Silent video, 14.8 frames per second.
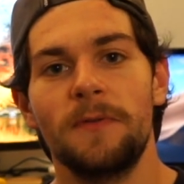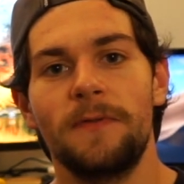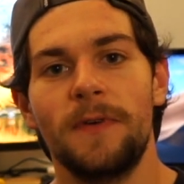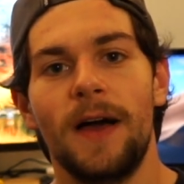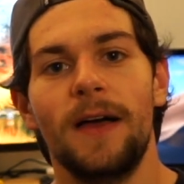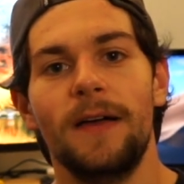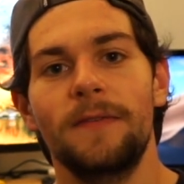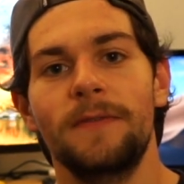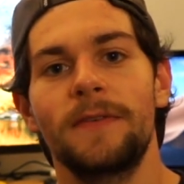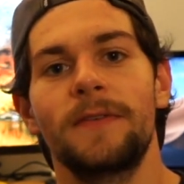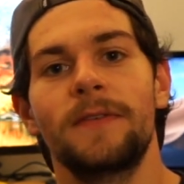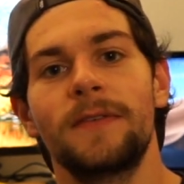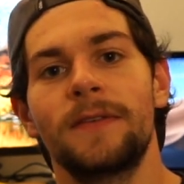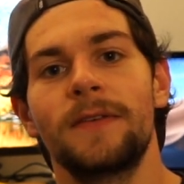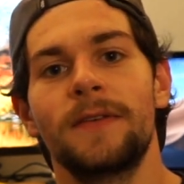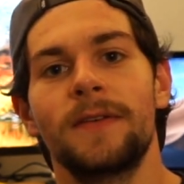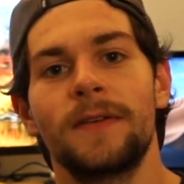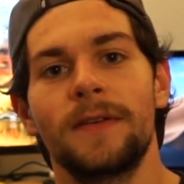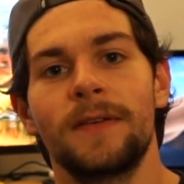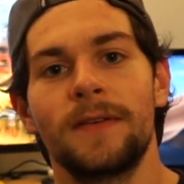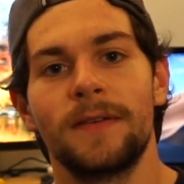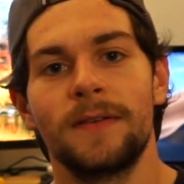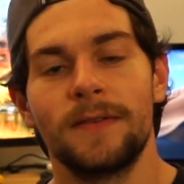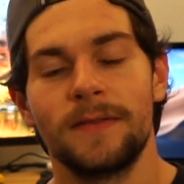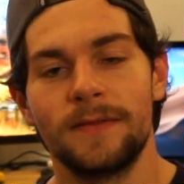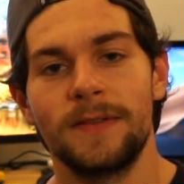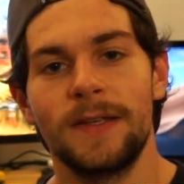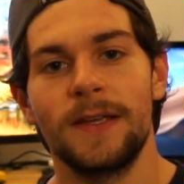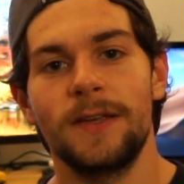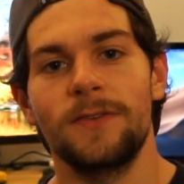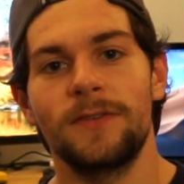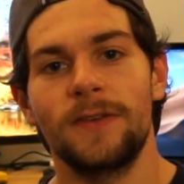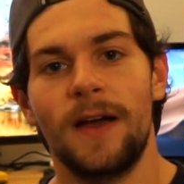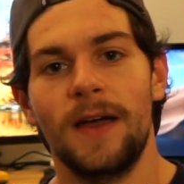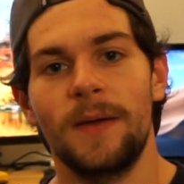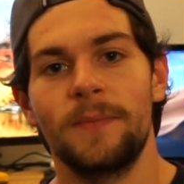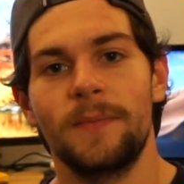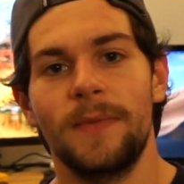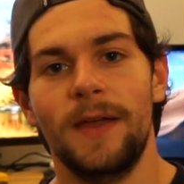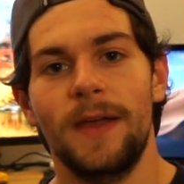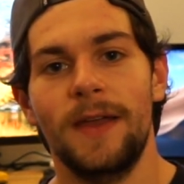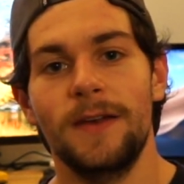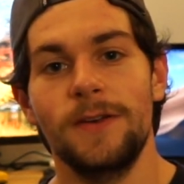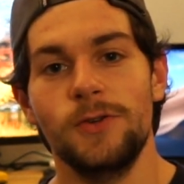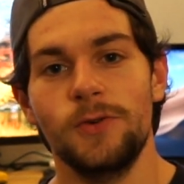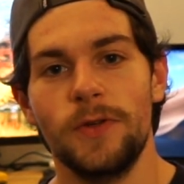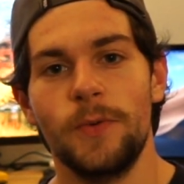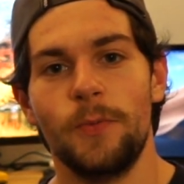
5. Take your time and enjoy